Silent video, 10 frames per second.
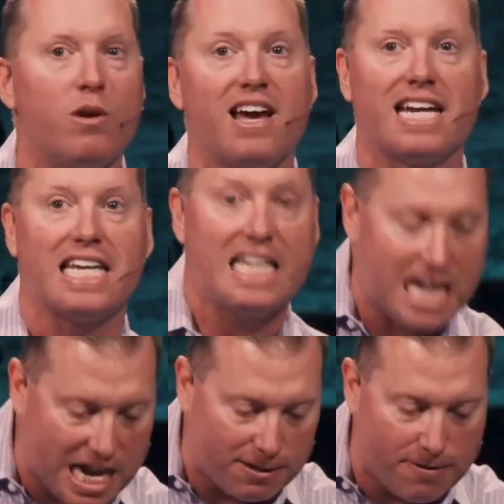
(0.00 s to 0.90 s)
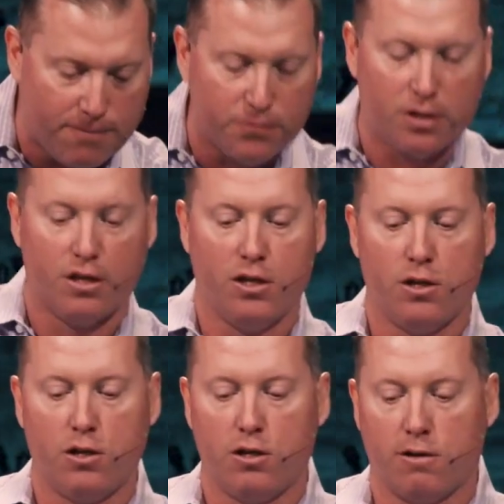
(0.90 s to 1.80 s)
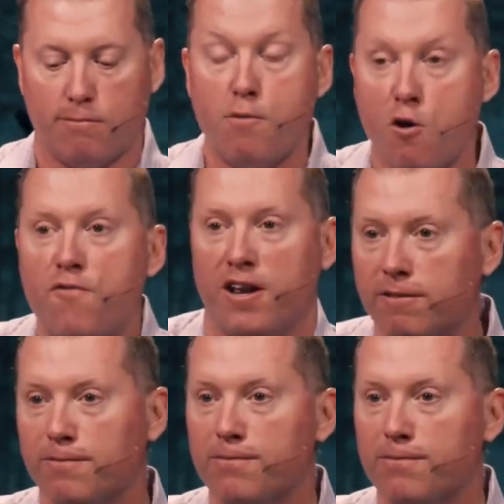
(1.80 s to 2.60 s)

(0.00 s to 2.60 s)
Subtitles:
We got to get moving.